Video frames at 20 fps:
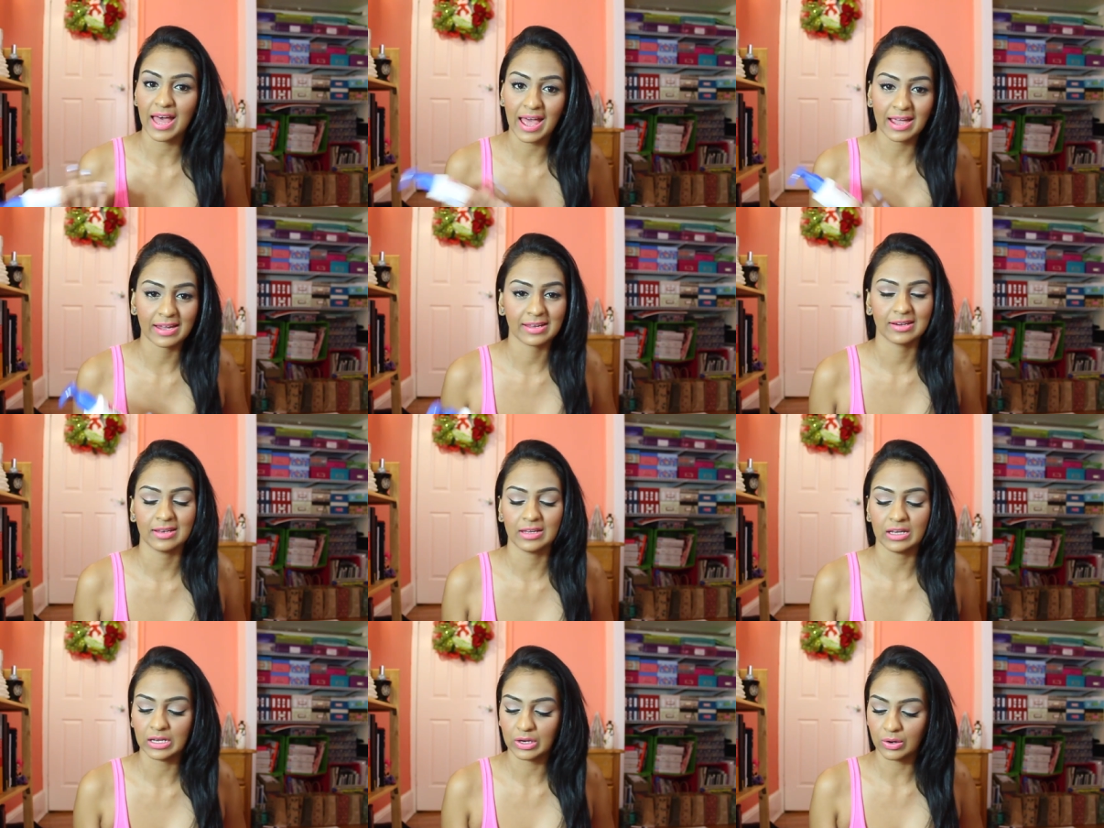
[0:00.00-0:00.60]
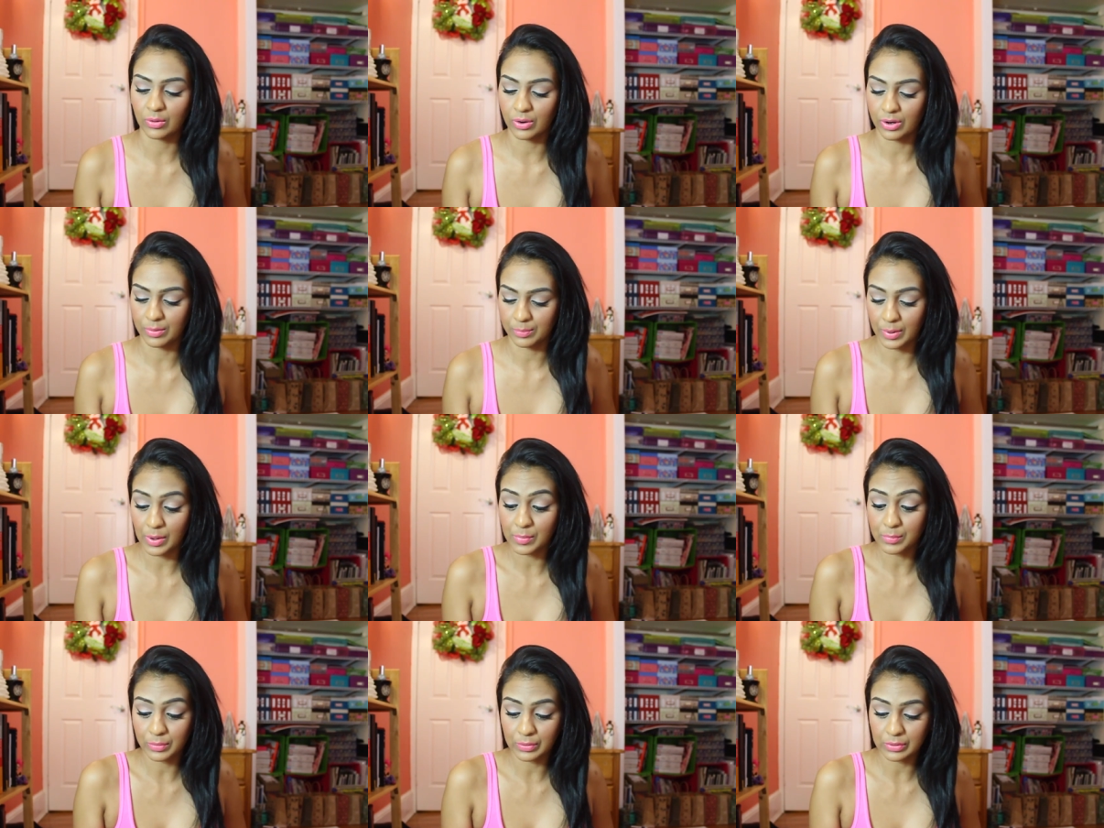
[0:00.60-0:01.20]
acne or
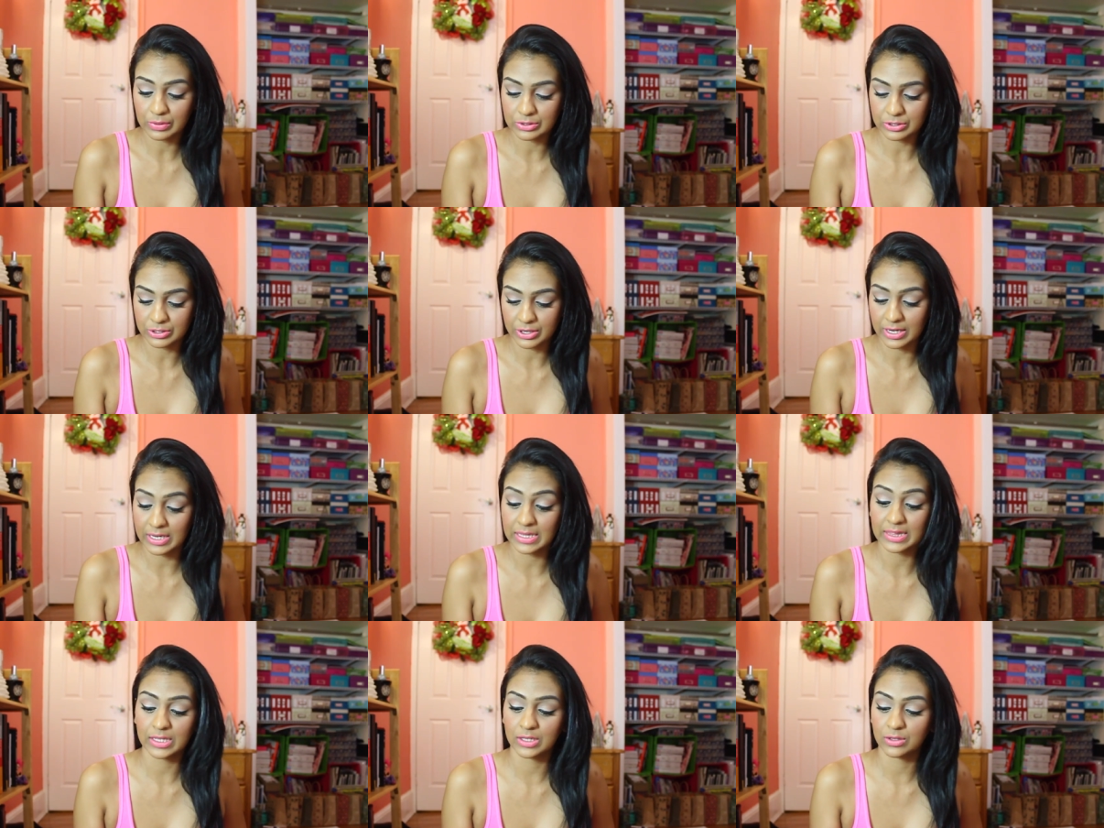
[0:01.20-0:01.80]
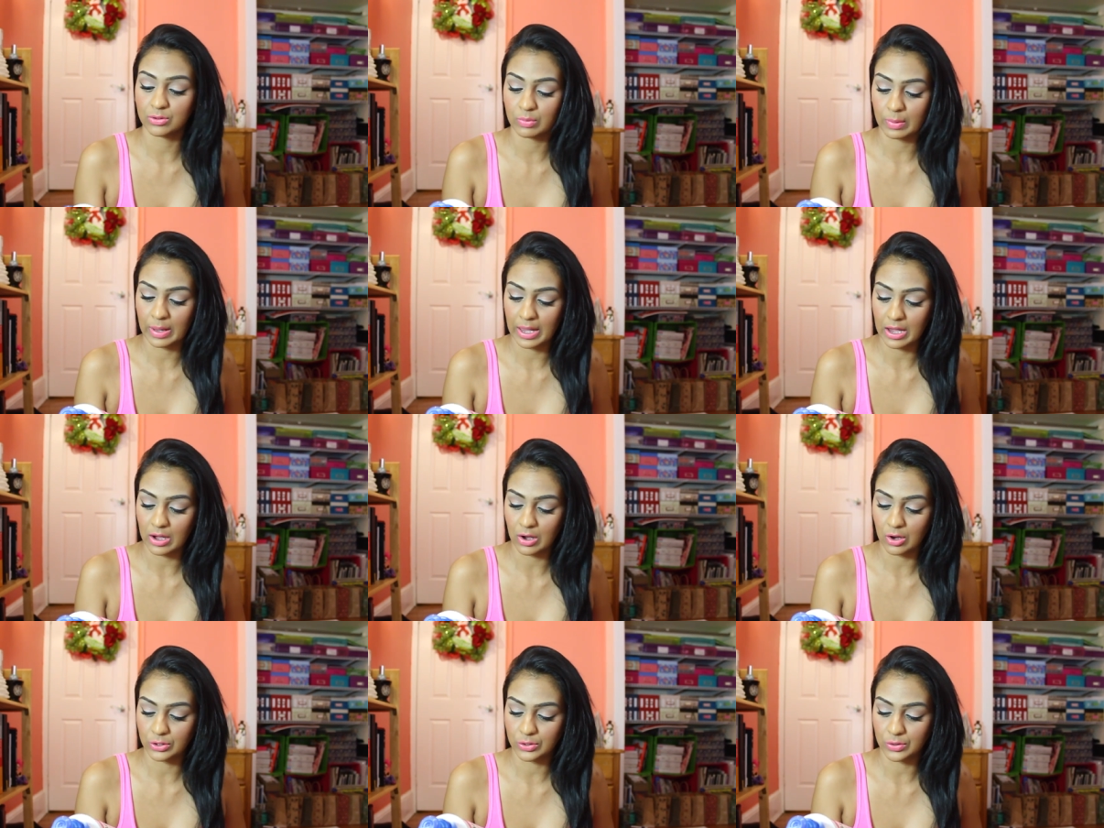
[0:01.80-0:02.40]
pimples or anything you
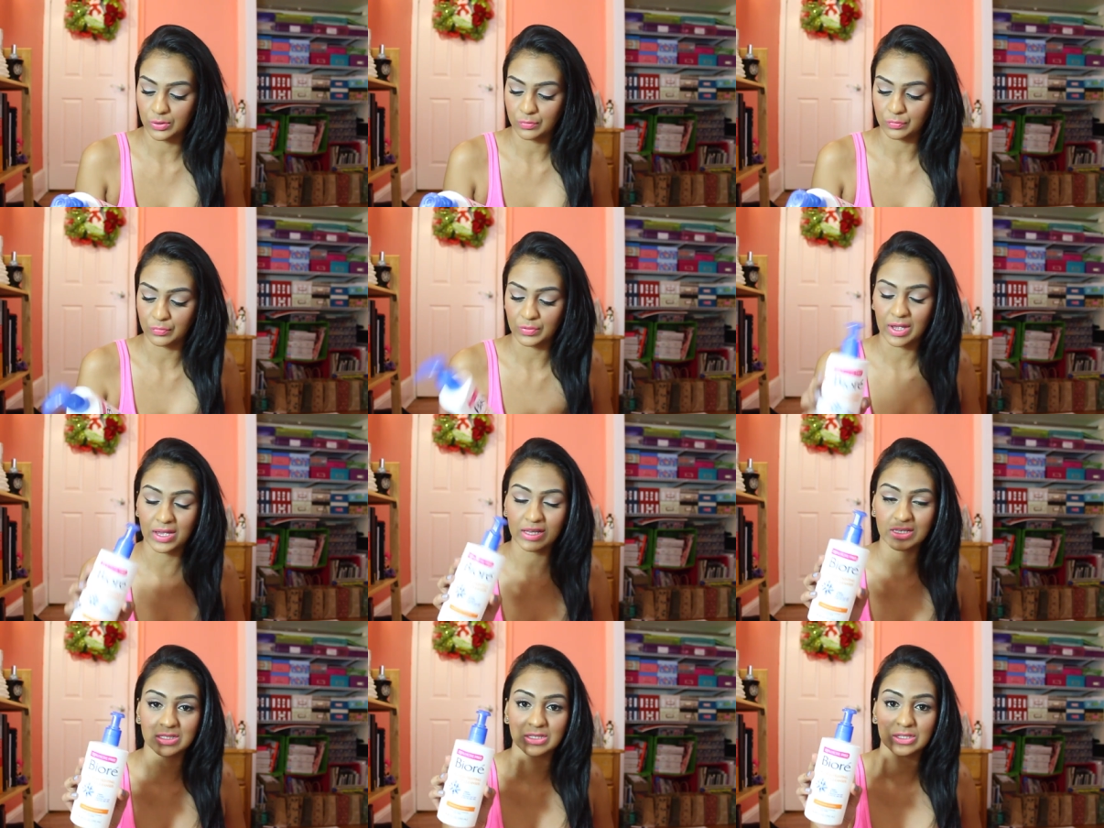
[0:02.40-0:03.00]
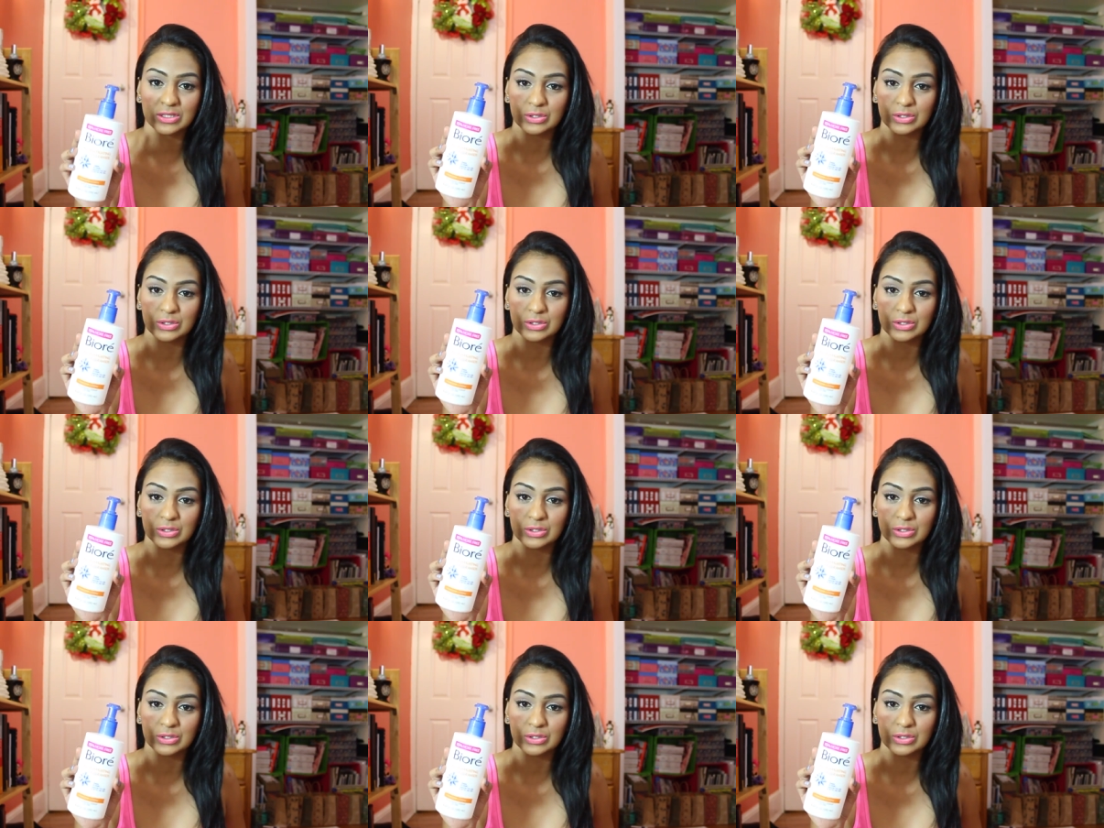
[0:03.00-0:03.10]
get on your face.